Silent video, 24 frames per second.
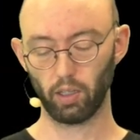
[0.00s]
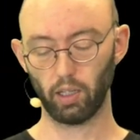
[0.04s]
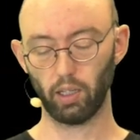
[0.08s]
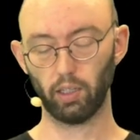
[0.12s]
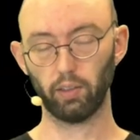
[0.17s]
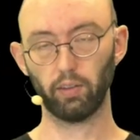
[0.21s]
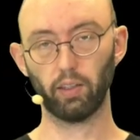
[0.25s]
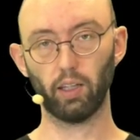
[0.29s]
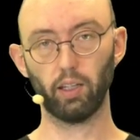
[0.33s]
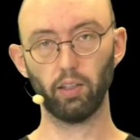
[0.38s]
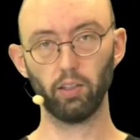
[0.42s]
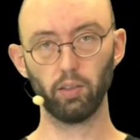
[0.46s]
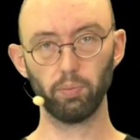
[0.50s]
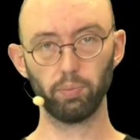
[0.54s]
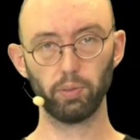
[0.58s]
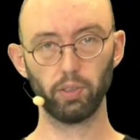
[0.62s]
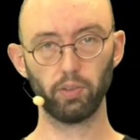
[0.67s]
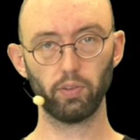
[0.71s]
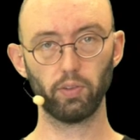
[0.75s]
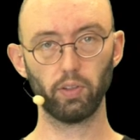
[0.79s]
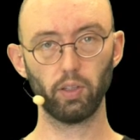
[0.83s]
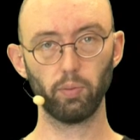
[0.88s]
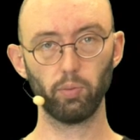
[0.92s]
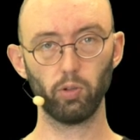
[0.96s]
and then the
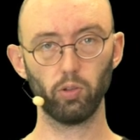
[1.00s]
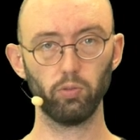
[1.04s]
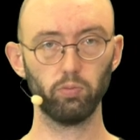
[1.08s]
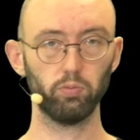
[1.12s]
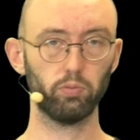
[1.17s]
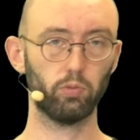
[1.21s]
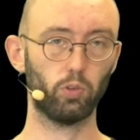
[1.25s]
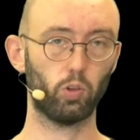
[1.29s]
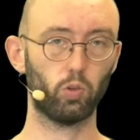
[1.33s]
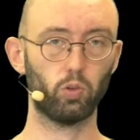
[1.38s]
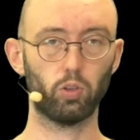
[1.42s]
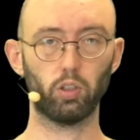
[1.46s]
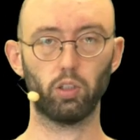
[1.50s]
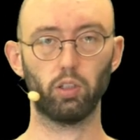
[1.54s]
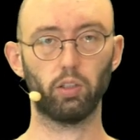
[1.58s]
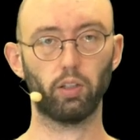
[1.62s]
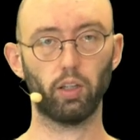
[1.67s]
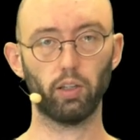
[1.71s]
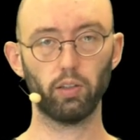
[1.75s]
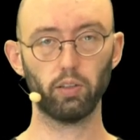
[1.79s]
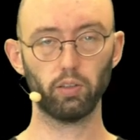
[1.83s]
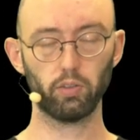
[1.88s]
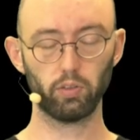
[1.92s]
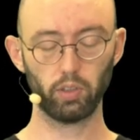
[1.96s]
placebo or
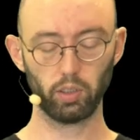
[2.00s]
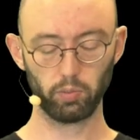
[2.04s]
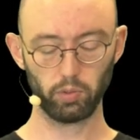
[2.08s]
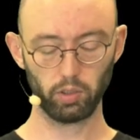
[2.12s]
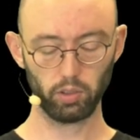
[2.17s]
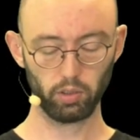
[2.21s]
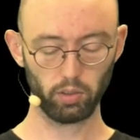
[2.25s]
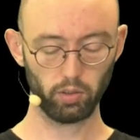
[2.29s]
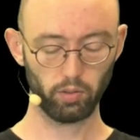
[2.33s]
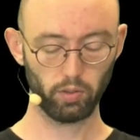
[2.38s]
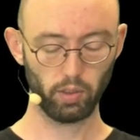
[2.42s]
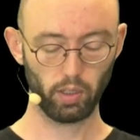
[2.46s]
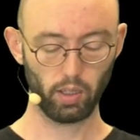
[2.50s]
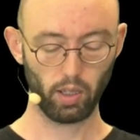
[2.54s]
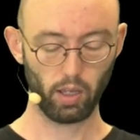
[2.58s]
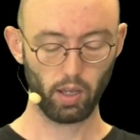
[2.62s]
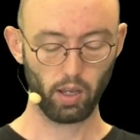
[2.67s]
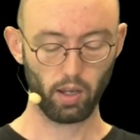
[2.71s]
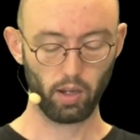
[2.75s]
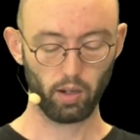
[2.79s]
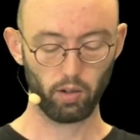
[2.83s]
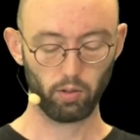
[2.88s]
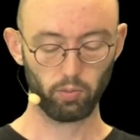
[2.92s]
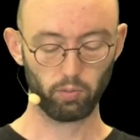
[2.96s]
another treatment,
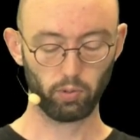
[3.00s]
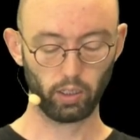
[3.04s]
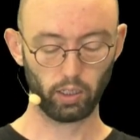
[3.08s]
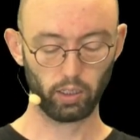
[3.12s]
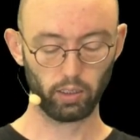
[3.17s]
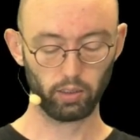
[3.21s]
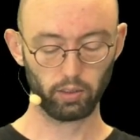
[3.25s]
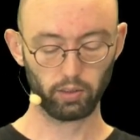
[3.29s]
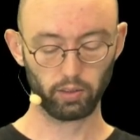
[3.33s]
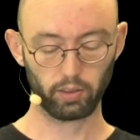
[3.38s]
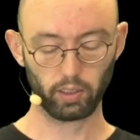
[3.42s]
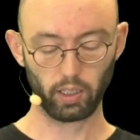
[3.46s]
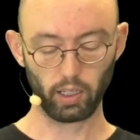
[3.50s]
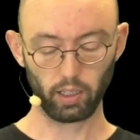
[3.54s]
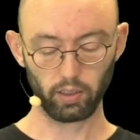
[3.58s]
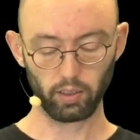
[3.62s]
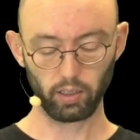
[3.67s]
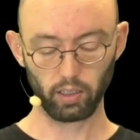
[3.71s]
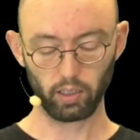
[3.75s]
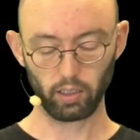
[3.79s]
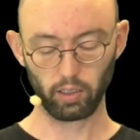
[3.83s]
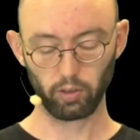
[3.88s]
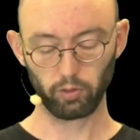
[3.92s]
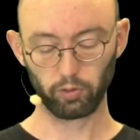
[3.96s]
while the
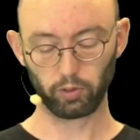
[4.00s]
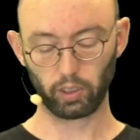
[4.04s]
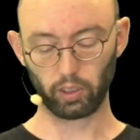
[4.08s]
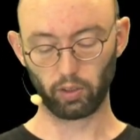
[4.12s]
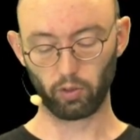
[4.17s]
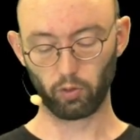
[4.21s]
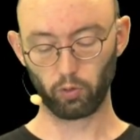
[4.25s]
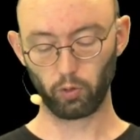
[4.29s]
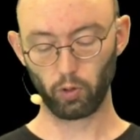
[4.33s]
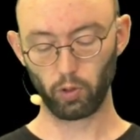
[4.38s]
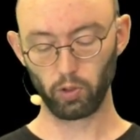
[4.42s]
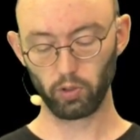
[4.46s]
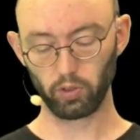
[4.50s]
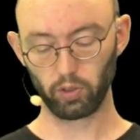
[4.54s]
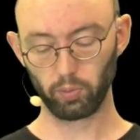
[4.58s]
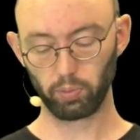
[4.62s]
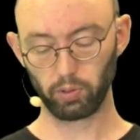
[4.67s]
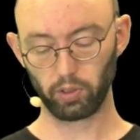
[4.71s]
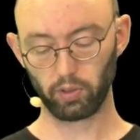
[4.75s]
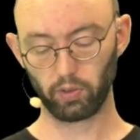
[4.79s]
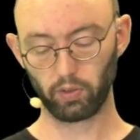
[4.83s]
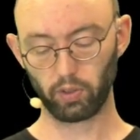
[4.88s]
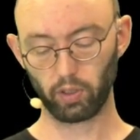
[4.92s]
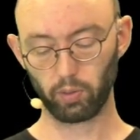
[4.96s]
other half gets first the
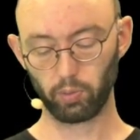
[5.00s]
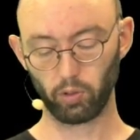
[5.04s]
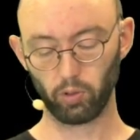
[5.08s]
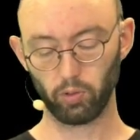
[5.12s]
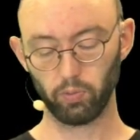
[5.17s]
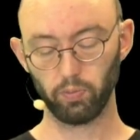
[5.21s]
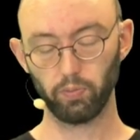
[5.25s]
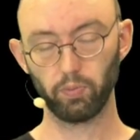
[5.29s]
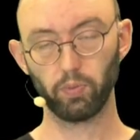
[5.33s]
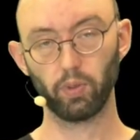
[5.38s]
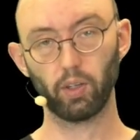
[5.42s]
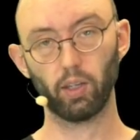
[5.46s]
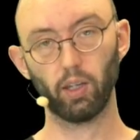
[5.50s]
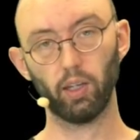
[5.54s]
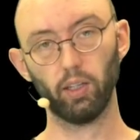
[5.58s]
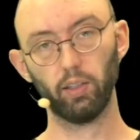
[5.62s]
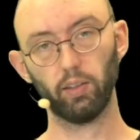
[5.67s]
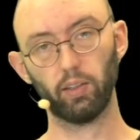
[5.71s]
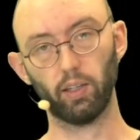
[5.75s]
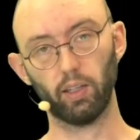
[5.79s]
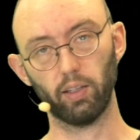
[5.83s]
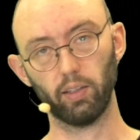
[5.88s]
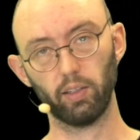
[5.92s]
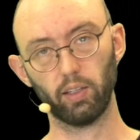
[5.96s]
placebo
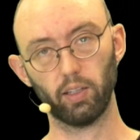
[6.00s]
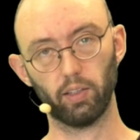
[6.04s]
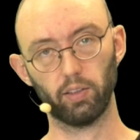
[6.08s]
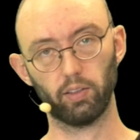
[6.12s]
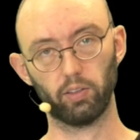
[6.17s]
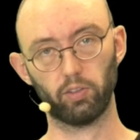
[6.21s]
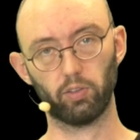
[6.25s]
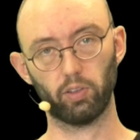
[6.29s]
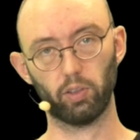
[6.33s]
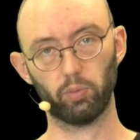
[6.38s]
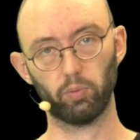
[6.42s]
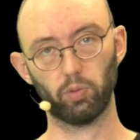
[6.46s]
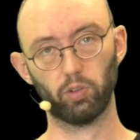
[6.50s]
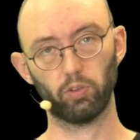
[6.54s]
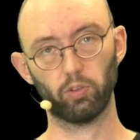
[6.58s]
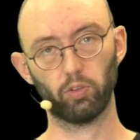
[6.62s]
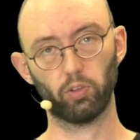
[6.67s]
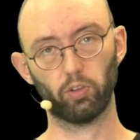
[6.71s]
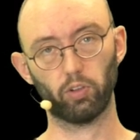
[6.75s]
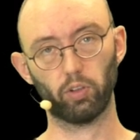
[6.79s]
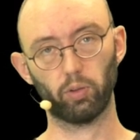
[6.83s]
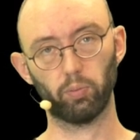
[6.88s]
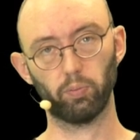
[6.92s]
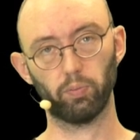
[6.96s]
and then the other treatment
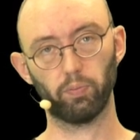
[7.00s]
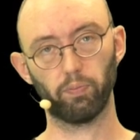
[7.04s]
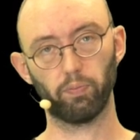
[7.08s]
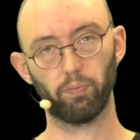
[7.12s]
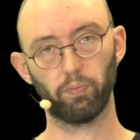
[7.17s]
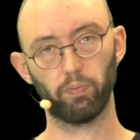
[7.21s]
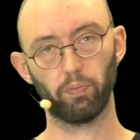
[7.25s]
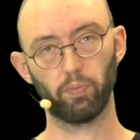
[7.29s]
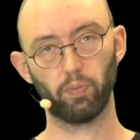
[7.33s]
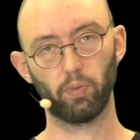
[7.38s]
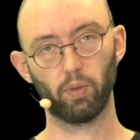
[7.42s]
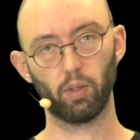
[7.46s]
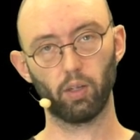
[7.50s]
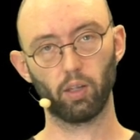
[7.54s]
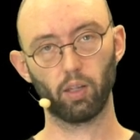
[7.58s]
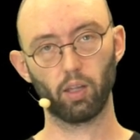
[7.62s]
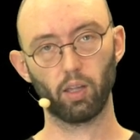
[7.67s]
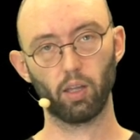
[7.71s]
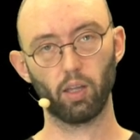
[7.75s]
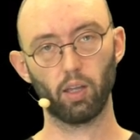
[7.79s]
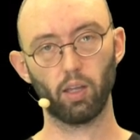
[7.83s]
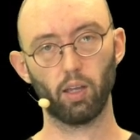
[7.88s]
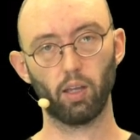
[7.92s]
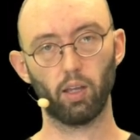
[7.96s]
regime.
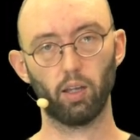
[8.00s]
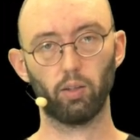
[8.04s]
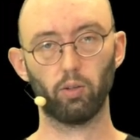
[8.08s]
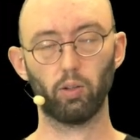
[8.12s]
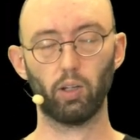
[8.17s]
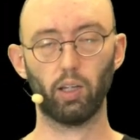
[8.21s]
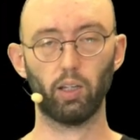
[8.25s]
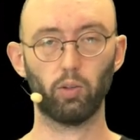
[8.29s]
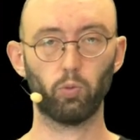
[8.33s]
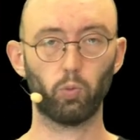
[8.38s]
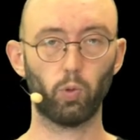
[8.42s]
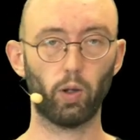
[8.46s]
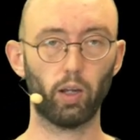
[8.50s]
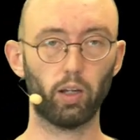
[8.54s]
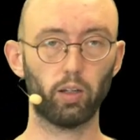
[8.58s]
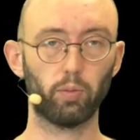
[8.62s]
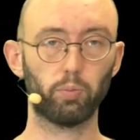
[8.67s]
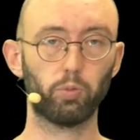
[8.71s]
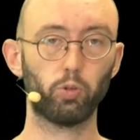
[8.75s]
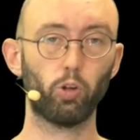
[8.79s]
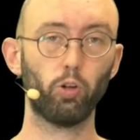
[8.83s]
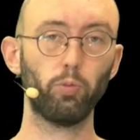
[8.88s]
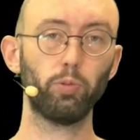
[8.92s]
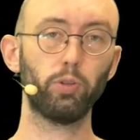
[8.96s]
And where
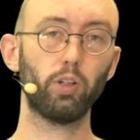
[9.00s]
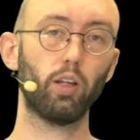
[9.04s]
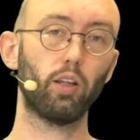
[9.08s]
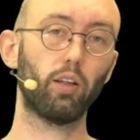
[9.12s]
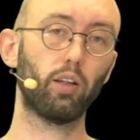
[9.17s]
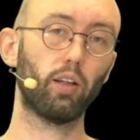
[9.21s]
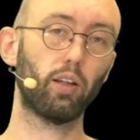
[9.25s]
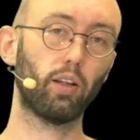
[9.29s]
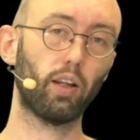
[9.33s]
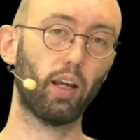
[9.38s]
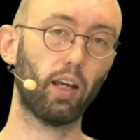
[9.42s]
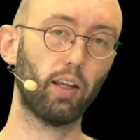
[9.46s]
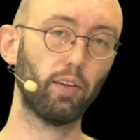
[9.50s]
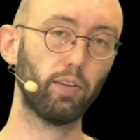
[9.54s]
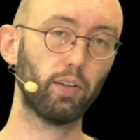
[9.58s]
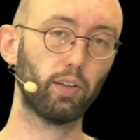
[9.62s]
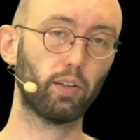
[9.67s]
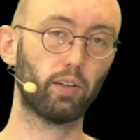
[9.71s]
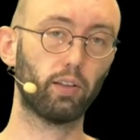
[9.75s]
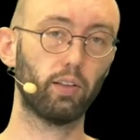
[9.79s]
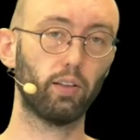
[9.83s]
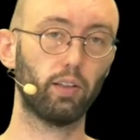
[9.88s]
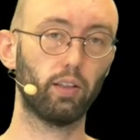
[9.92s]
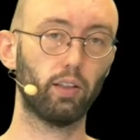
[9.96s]
appropriate and
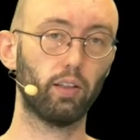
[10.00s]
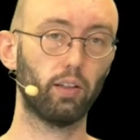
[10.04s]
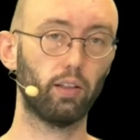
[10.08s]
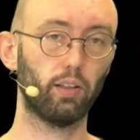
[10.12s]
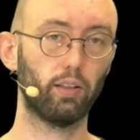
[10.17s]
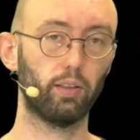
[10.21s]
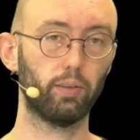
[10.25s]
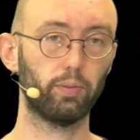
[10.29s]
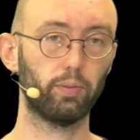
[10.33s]
ethically